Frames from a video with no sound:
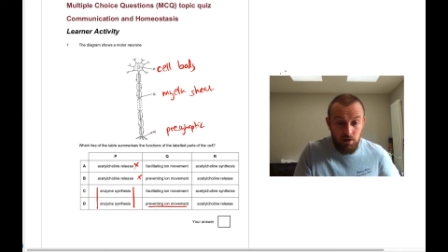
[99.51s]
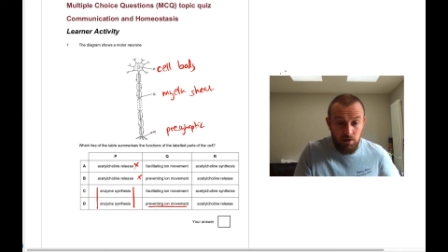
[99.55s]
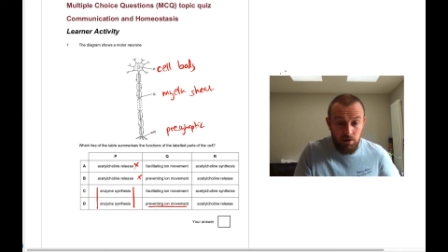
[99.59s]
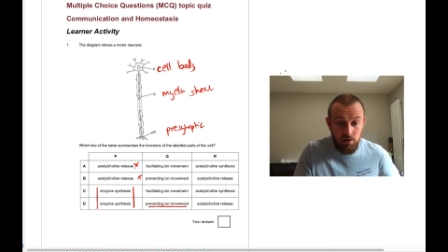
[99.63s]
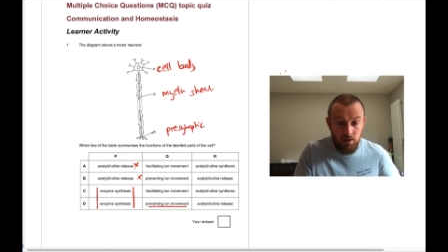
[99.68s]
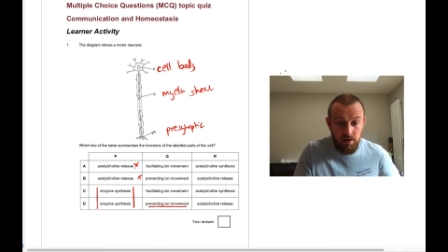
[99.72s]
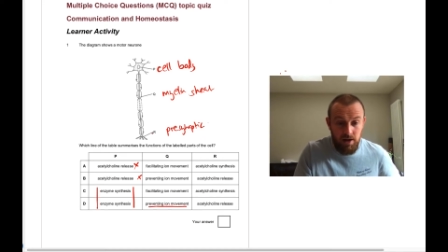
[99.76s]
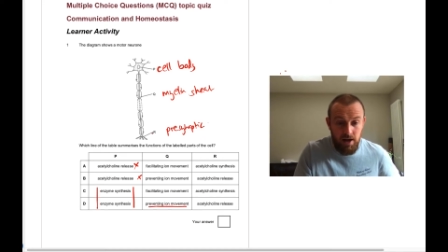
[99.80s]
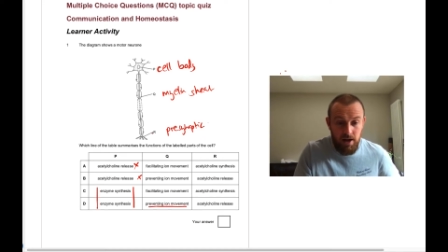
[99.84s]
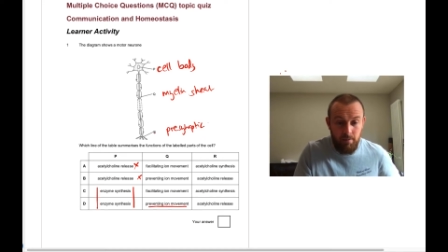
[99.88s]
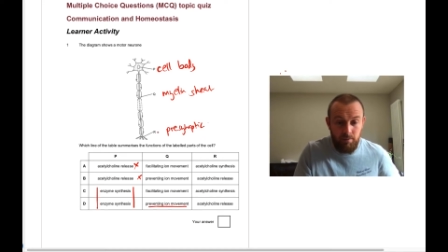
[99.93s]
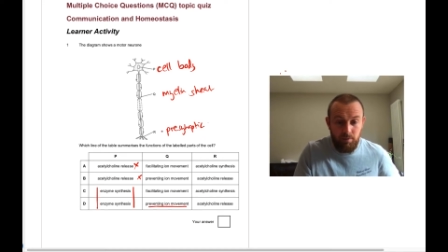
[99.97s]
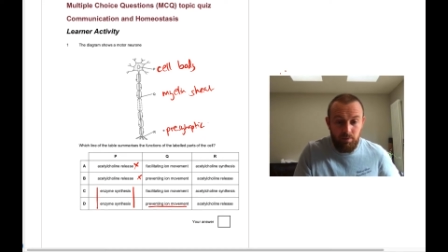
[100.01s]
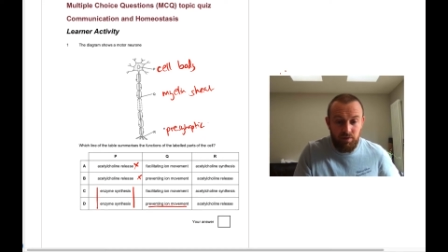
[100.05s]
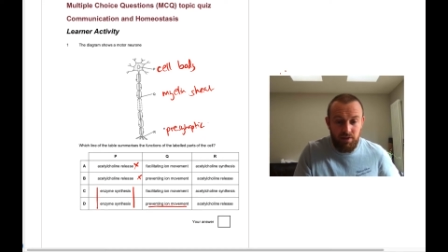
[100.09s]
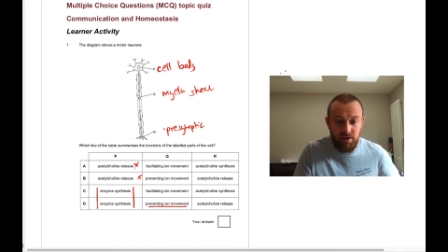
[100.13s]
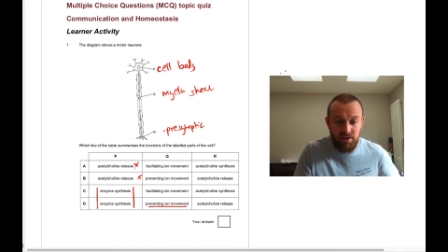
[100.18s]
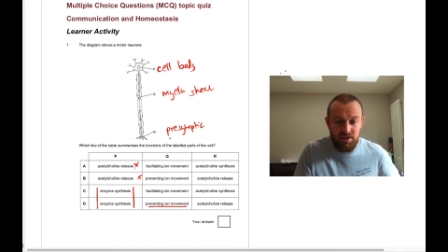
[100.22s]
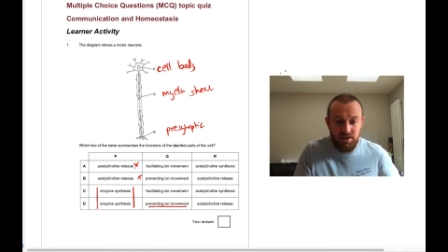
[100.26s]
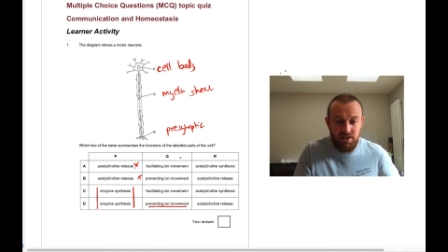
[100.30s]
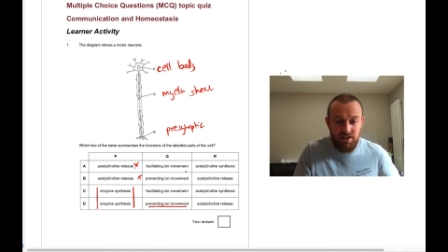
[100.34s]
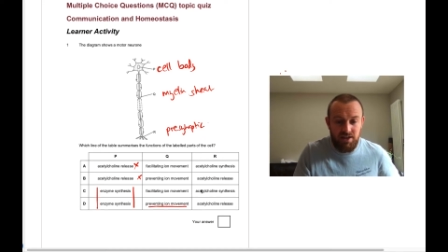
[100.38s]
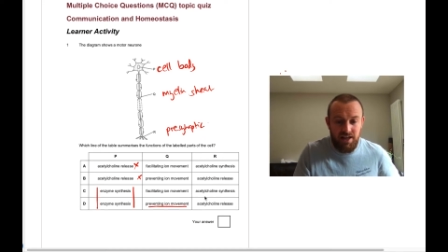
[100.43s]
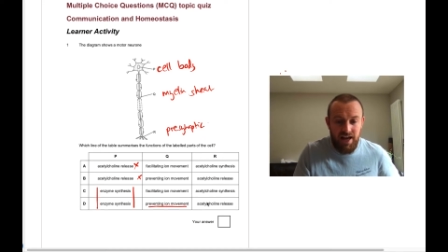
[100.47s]
Yeah,
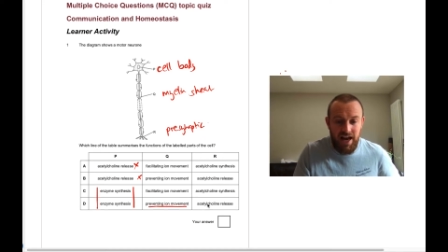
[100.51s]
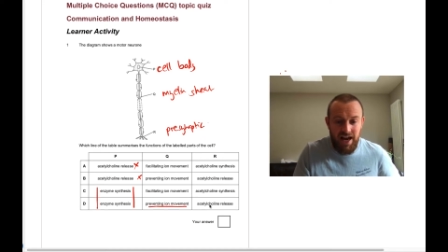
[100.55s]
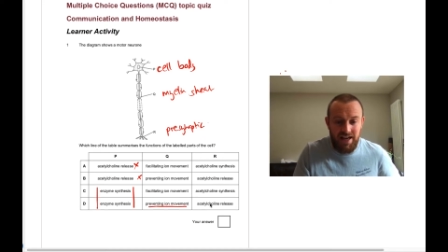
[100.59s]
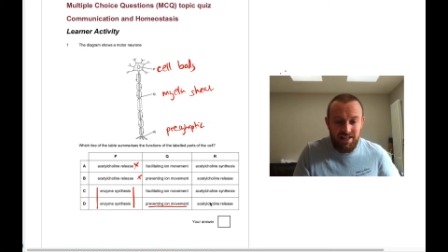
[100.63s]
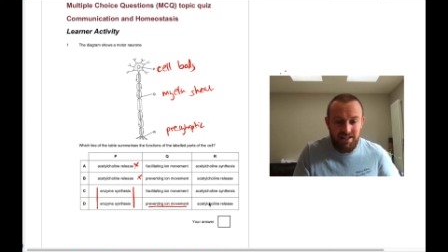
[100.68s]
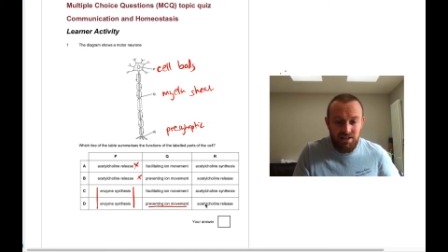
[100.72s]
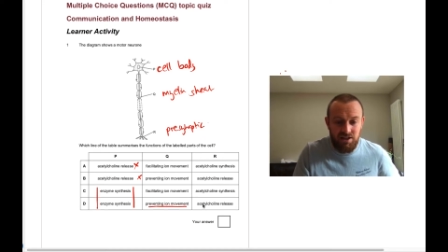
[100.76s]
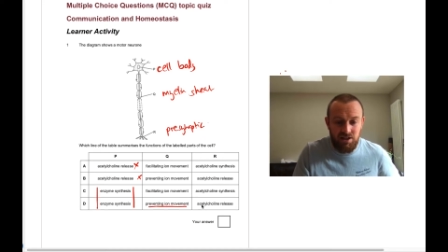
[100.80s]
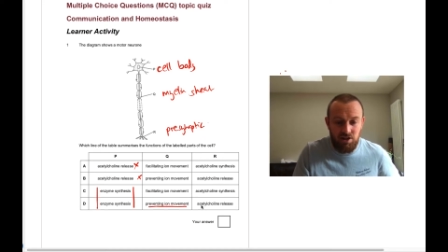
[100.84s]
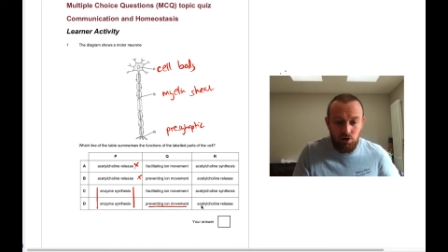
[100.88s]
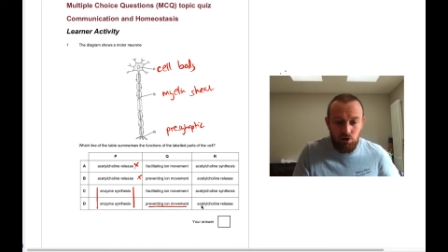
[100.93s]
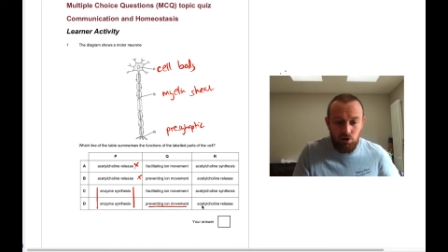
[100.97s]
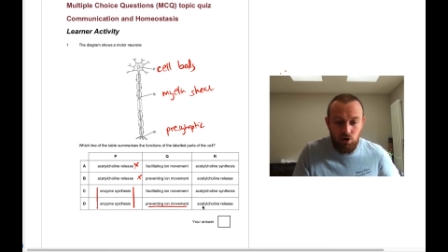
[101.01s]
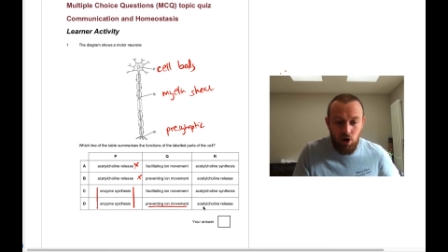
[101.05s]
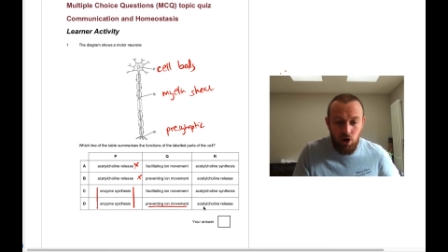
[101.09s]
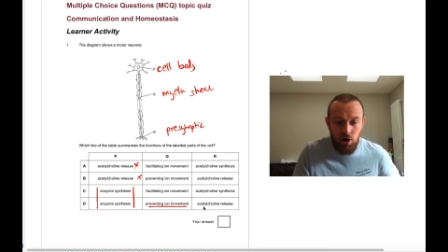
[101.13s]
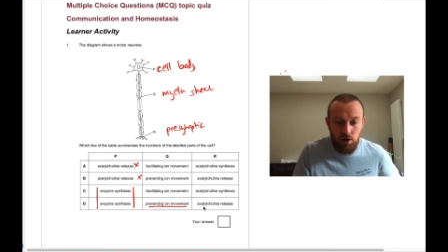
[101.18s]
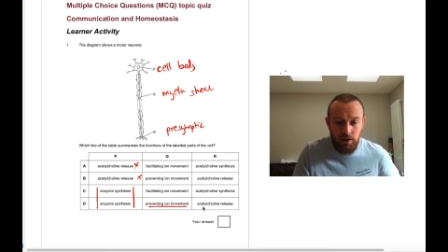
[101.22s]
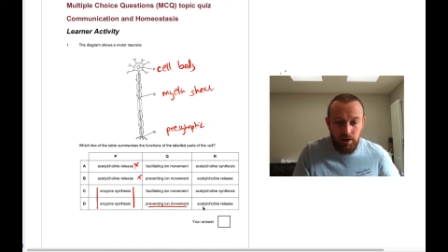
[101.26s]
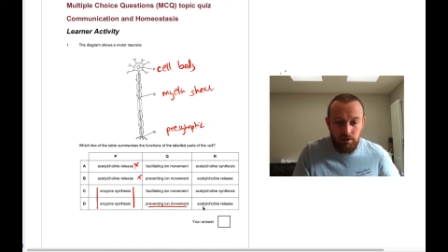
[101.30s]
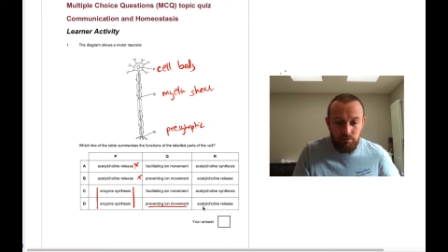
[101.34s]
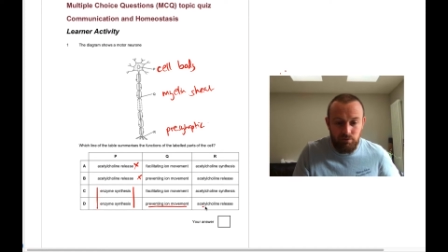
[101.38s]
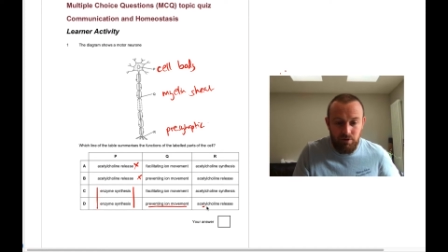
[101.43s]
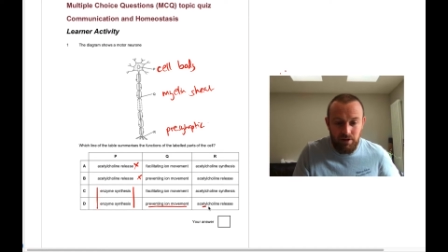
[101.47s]
this is
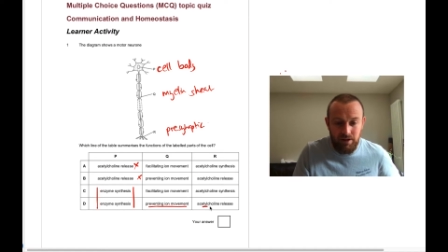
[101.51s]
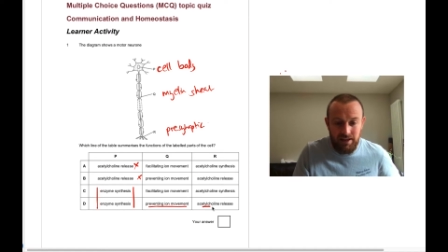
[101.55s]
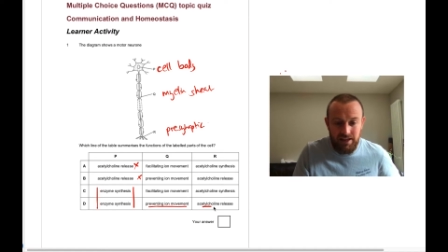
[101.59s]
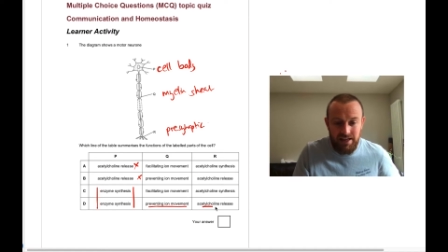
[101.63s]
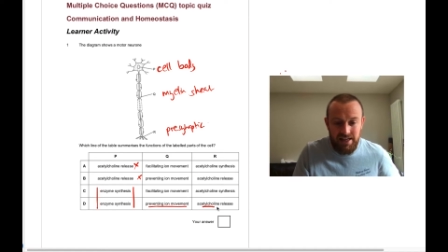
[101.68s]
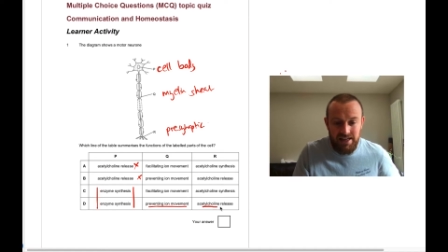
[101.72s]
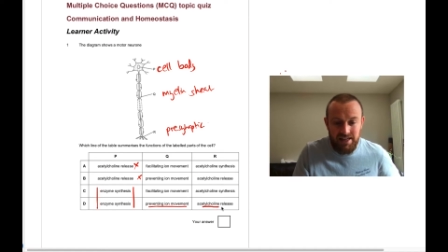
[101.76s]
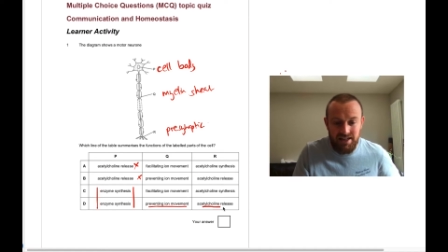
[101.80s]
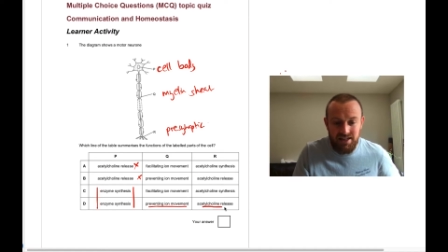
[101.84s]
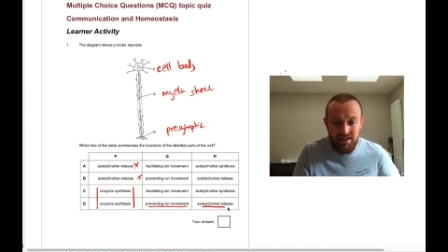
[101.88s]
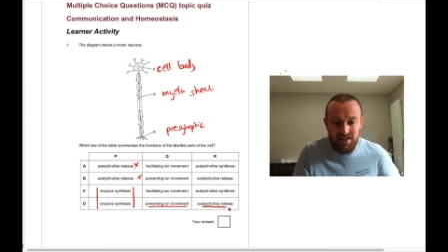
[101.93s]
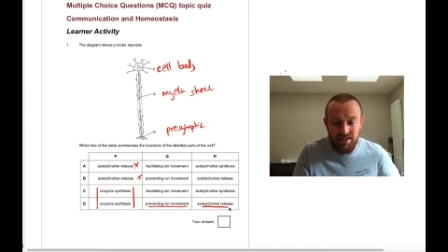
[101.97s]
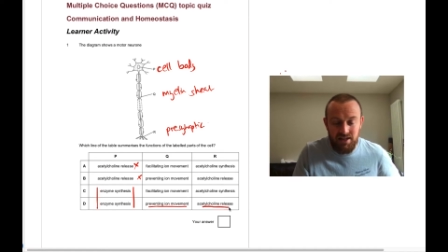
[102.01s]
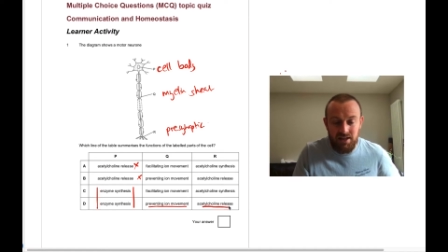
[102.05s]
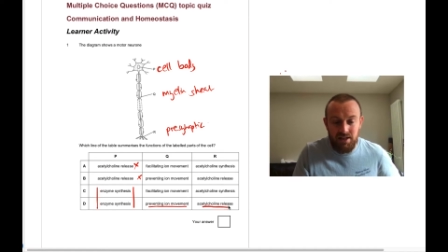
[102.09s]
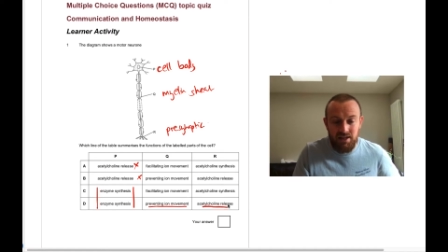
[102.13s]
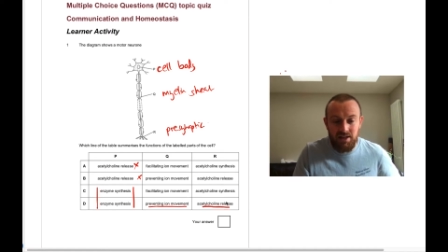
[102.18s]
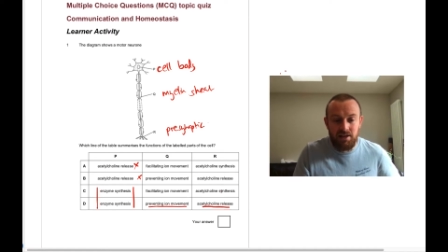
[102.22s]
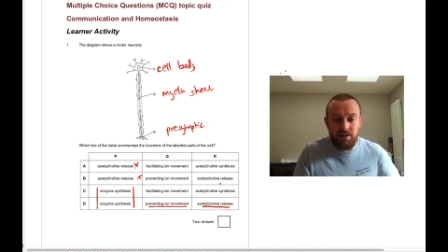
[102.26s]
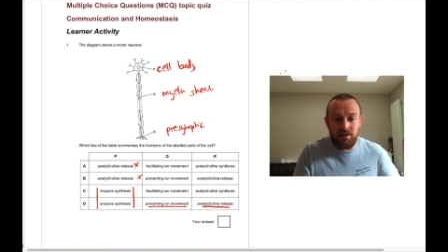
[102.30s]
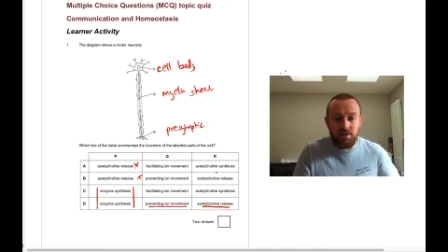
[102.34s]
acetylcholine release